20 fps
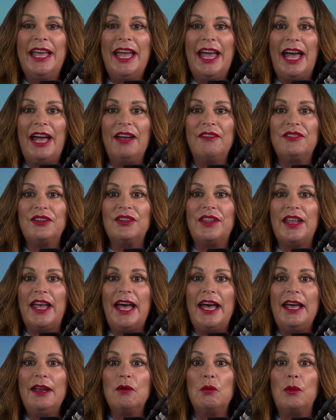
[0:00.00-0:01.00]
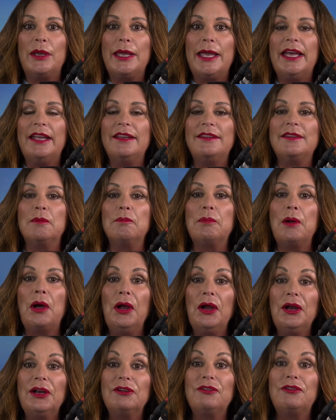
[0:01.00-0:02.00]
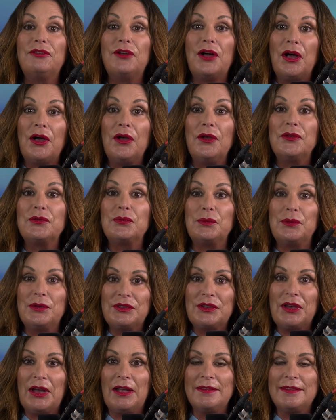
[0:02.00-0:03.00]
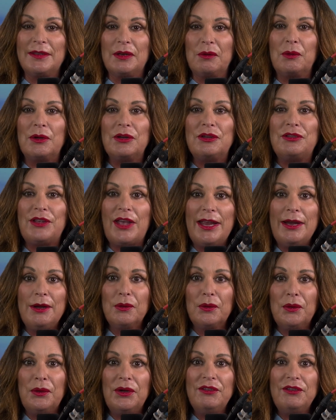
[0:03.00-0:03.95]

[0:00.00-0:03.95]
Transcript: After that, we head to Park Falls, Wisconsin, where St. Croix